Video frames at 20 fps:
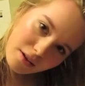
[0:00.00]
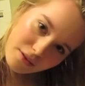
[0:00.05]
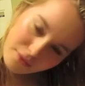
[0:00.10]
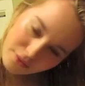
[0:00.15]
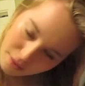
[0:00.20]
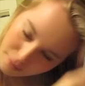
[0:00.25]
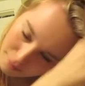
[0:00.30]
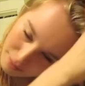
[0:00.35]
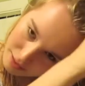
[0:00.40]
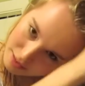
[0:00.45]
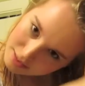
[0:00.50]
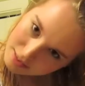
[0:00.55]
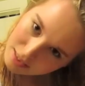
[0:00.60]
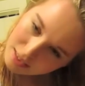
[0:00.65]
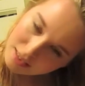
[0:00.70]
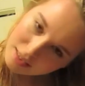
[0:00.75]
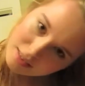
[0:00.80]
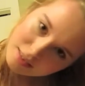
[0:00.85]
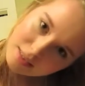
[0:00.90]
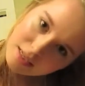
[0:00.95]
If that makes
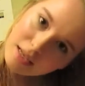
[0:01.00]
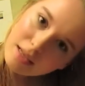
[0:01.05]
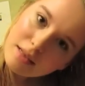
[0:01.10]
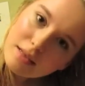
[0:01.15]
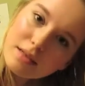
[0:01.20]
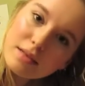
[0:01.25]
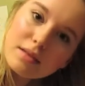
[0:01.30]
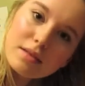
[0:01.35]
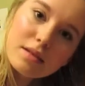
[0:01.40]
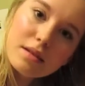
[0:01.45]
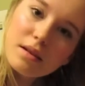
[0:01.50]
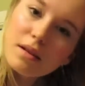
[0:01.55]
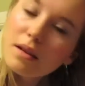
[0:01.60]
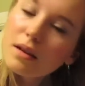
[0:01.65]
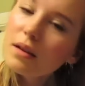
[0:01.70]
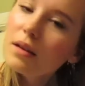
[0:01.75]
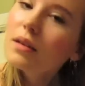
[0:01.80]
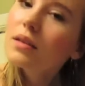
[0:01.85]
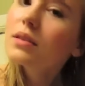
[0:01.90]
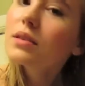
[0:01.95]
any sense.
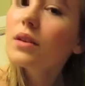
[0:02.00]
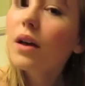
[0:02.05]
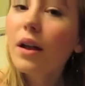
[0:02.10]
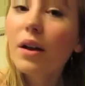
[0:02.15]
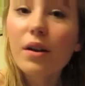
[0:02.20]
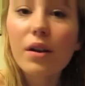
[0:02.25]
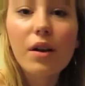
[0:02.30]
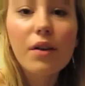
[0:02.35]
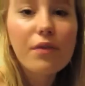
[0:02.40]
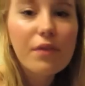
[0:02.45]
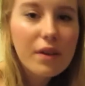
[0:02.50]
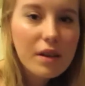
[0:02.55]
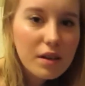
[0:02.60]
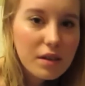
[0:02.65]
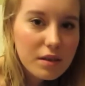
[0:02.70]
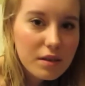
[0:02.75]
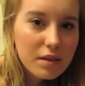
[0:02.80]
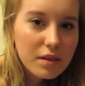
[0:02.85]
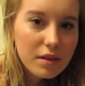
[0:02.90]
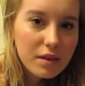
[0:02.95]
So I don't know if
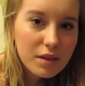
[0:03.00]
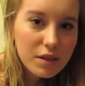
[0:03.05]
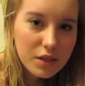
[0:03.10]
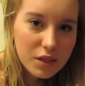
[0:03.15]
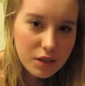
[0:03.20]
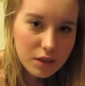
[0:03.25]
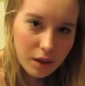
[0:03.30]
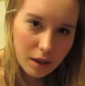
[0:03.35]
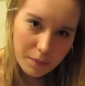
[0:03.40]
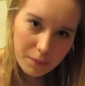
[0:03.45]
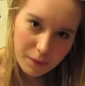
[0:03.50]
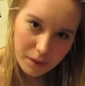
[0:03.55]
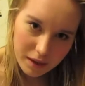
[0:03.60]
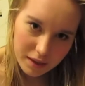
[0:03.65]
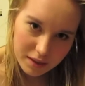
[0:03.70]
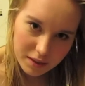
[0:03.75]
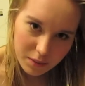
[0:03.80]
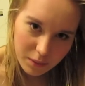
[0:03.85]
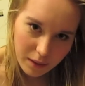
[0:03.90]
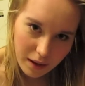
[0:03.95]
it'll show up when
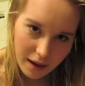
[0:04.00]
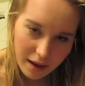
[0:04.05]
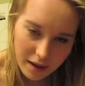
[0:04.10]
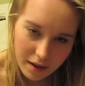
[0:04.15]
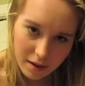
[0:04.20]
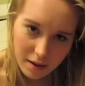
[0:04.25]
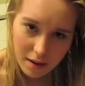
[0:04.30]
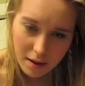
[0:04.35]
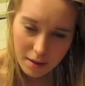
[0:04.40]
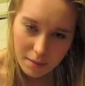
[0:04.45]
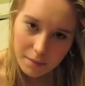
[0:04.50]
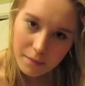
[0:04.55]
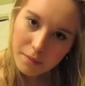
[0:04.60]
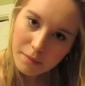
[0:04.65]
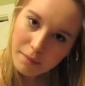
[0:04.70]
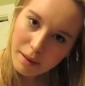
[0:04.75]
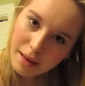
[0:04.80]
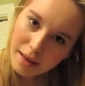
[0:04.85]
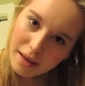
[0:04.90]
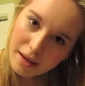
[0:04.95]
it's wet. But
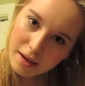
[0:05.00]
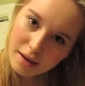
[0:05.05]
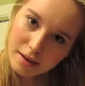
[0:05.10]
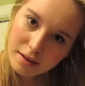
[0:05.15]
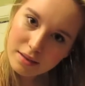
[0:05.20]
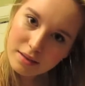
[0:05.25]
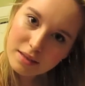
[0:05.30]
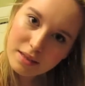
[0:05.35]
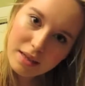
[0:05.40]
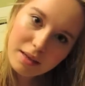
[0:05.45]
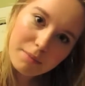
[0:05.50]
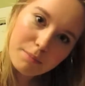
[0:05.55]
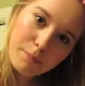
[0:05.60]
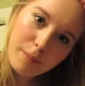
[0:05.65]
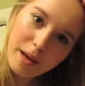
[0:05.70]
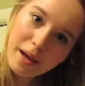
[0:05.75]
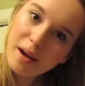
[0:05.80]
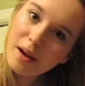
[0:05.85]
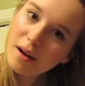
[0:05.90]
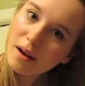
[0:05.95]
my hair is like
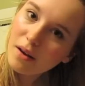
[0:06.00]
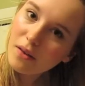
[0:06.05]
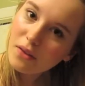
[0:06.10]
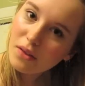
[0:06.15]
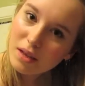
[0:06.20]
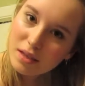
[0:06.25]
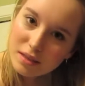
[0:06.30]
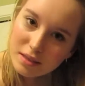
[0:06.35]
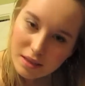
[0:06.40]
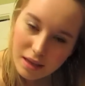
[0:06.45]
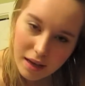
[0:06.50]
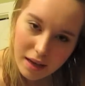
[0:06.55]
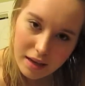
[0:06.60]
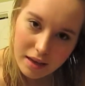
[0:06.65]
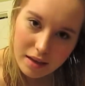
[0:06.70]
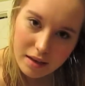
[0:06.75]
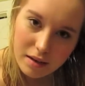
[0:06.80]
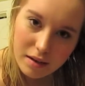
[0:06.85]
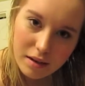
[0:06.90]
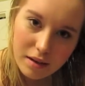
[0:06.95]
bigger on this
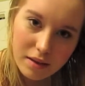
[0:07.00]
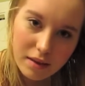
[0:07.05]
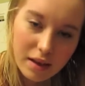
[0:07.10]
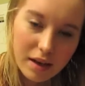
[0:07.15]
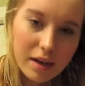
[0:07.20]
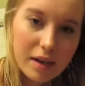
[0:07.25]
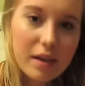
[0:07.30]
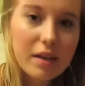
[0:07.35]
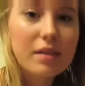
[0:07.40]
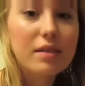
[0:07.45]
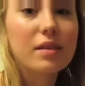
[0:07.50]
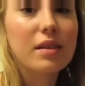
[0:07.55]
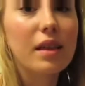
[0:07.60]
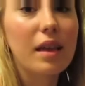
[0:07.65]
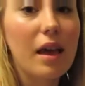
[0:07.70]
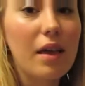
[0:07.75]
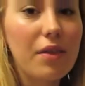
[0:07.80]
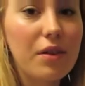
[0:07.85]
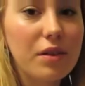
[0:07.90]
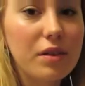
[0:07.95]
side than it is on
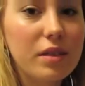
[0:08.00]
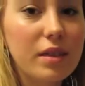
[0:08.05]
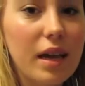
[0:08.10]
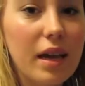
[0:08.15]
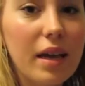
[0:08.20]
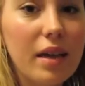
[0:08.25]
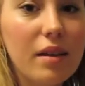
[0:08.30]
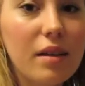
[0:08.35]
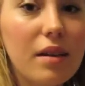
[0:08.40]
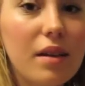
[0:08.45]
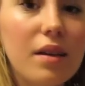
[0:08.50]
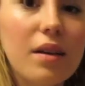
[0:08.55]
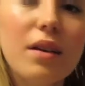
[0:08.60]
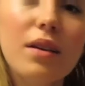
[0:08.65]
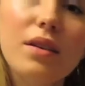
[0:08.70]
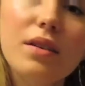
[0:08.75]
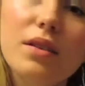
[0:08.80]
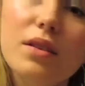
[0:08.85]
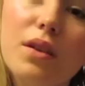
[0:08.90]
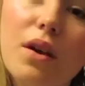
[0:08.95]
the other side.
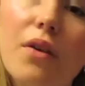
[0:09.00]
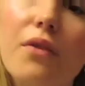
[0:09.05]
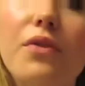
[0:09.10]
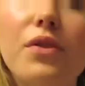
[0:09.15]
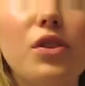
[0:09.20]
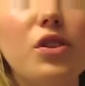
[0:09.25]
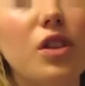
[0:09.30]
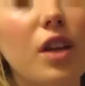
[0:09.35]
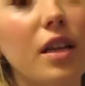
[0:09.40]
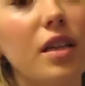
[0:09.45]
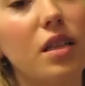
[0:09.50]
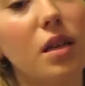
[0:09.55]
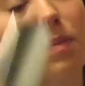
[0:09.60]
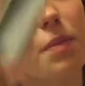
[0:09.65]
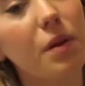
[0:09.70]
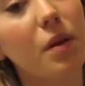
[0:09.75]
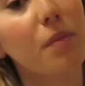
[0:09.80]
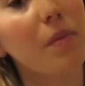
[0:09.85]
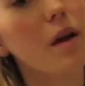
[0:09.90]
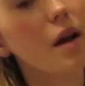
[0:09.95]
So if you change
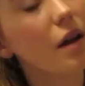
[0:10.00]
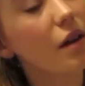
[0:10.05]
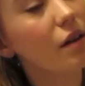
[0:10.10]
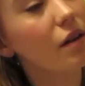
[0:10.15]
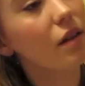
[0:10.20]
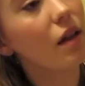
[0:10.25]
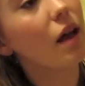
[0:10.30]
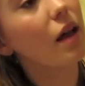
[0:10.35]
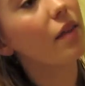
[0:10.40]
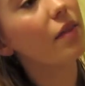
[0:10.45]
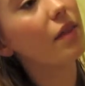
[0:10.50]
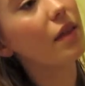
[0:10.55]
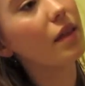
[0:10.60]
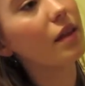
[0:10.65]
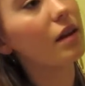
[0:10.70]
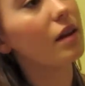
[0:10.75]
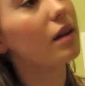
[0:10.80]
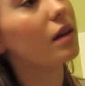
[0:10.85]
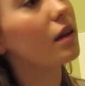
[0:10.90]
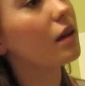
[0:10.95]
up your part a lot,
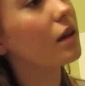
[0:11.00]
then